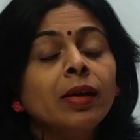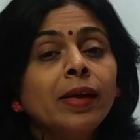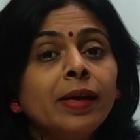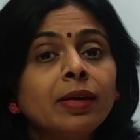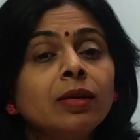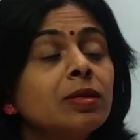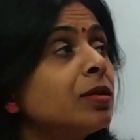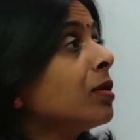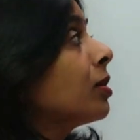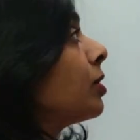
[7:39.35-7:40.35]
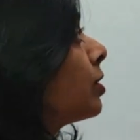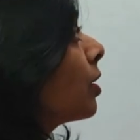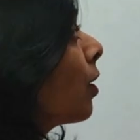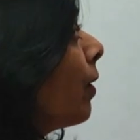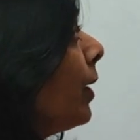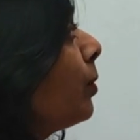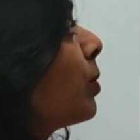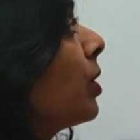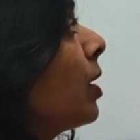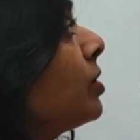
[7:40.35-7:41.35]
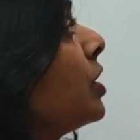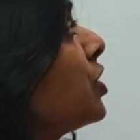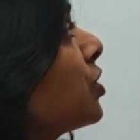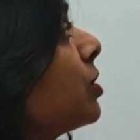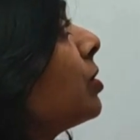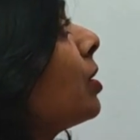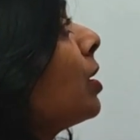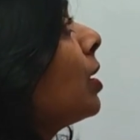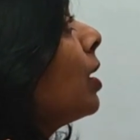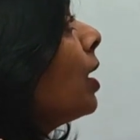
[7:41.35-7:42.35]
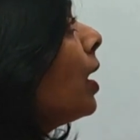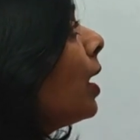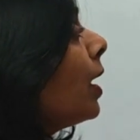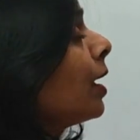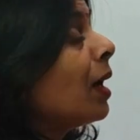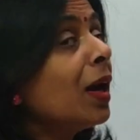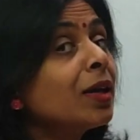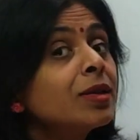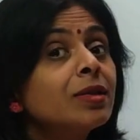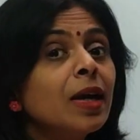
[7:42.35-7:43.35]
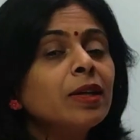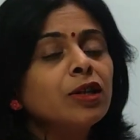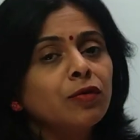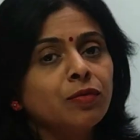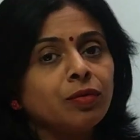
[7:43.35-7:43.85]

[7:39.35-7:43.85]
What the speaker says: It is the correct pronunciation is executive.